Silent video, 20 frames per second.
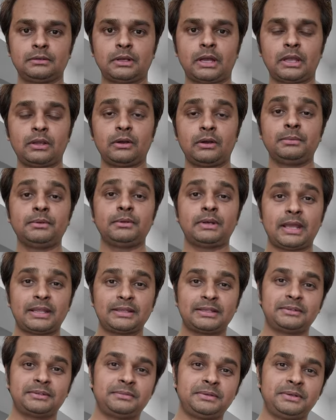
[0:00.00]
I hope you like
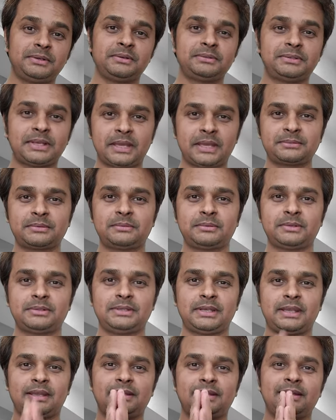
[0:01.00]
this video. Thanks for
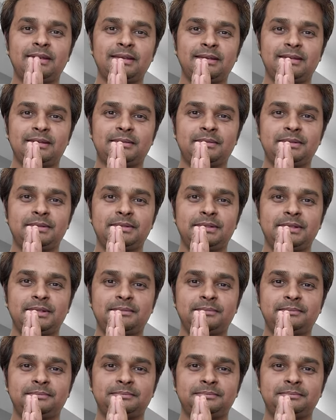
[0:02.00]
watching. Namaste.